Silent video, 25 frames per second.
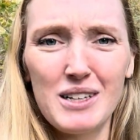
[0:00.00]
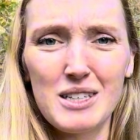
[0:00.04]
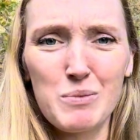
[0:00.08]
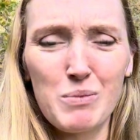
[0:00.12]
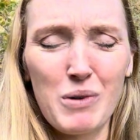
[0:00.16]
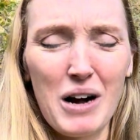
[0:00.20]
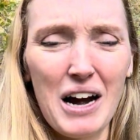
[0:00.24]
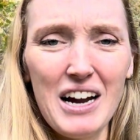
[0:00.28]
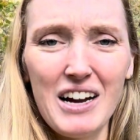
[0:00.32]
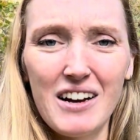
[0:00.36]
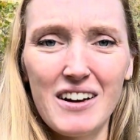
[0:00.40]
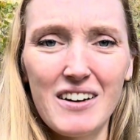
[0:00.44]

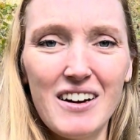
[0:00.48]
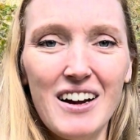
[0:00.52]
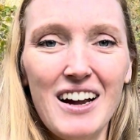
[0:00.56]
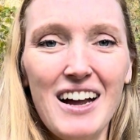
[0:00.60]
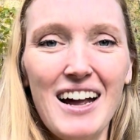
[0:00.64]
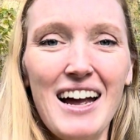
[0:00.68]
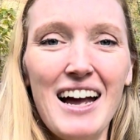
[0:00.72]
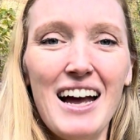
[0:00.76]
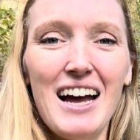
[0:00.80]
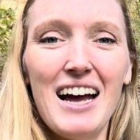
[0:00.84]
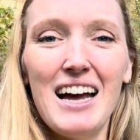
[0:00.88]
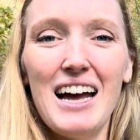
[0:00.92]
prior.
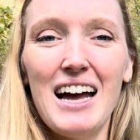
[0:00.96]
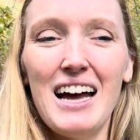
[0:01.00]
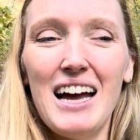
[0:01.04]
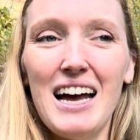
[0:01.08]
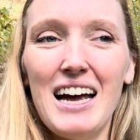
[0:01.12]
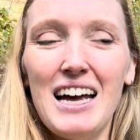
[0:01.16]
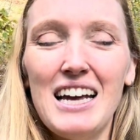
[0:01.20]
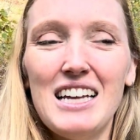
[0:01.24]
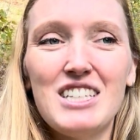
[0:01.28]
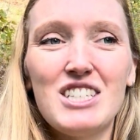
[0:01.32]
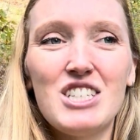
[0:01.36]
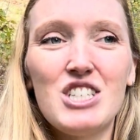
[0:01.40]

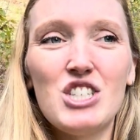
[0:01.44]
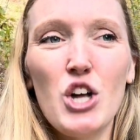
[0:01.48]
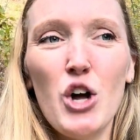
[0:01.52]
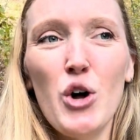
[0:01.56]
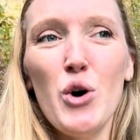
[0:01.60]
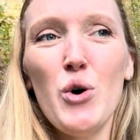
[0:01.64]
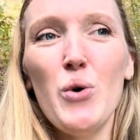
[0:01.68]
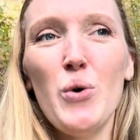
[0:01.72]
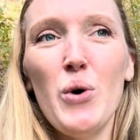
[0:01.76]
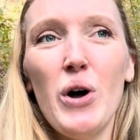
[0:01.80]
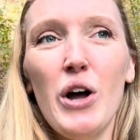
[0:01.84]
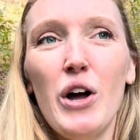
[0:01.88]
It's
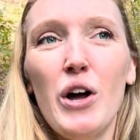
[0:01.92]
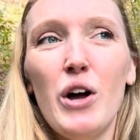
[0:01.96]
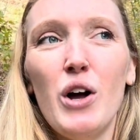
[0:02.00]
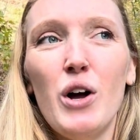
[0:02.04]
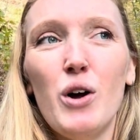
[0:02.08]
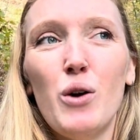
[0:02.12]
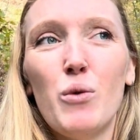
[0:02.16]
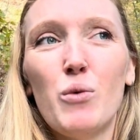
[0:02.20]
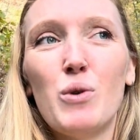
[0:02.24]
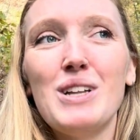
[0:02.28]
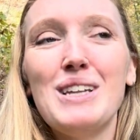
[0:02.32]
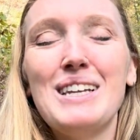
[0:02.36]
so
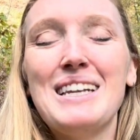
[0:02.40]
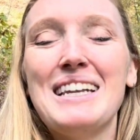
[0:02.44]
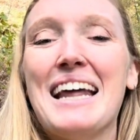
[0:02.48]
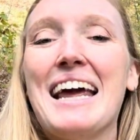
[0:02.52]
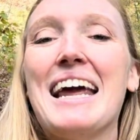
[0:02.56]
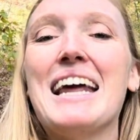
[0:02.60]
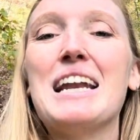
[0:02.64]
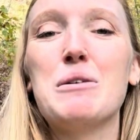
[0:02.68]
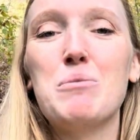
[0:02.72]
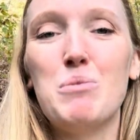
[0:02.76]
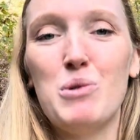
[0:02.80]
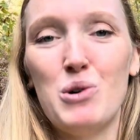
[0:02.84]

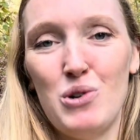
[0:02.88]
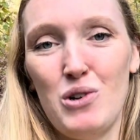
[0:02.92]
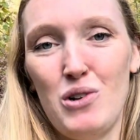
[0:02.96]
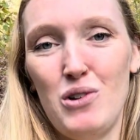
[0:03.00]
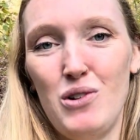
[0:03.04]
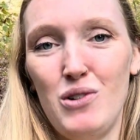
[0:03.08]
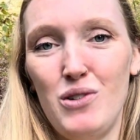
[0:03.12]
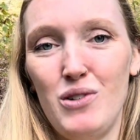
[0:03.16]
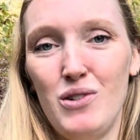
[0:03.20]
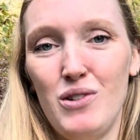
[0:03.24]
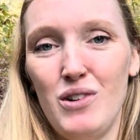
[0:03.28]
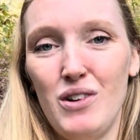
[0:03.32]
relatable
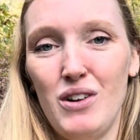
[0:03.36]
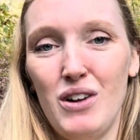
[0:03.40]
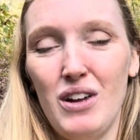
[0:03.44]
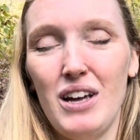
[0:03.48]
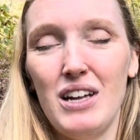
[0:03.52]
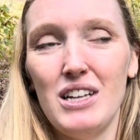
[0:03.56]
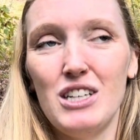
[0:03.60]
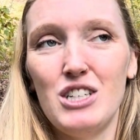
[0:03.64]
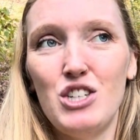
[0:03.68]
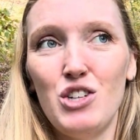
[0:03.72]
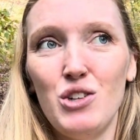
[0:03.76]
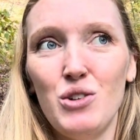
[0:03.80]

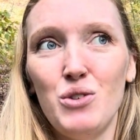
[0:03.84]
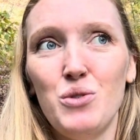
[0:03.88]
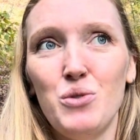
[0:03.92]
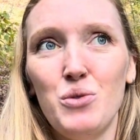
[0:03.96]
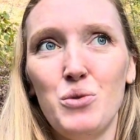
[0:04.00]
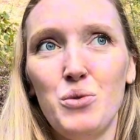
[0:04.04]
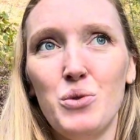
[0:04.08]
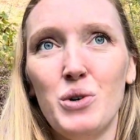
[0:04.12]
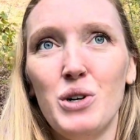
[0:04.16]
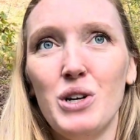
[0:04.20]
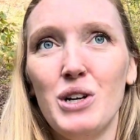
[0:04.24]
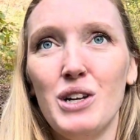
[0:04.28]

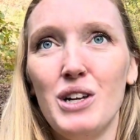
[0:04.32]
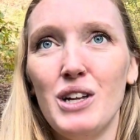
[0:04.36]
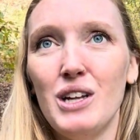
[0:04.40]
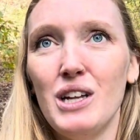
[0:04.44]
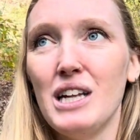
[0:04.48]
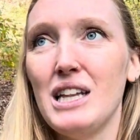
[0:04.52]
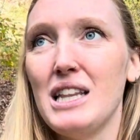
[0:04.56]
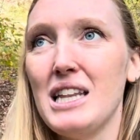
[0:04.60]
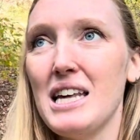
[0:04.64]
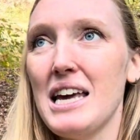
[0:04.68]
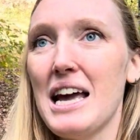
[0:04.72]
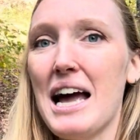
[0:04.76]
to
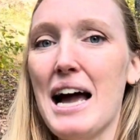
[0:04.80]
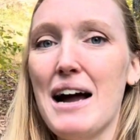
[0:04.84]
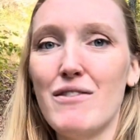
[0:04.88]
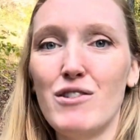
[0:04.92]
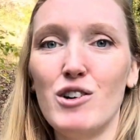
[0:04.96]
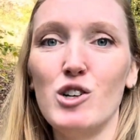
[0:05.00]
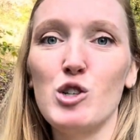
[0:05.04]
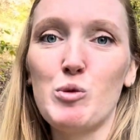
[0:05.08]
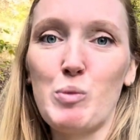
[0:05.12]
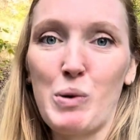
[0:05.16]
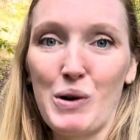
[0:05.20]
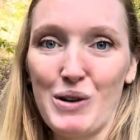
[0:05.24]
the
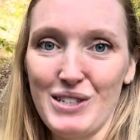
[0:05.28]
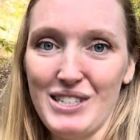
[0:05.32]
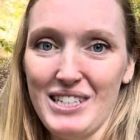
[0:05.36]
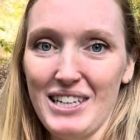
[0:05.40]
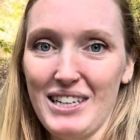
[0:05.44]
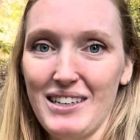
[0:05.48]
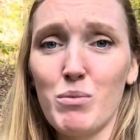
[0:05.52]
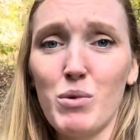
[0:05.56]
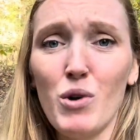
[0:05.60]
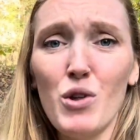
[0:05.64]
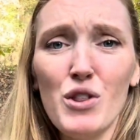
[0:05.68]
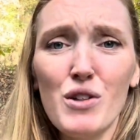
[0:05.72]
average
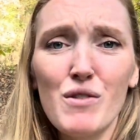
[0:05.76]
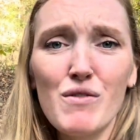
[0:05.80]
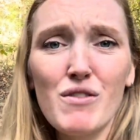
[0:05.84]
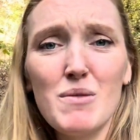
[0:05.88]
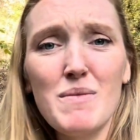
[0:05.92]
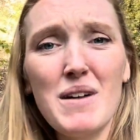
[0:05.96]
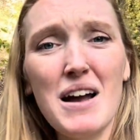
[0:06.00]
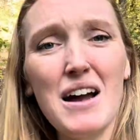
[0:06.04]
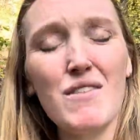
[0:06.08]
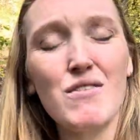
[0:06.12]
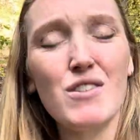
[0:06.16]
person. Both of them have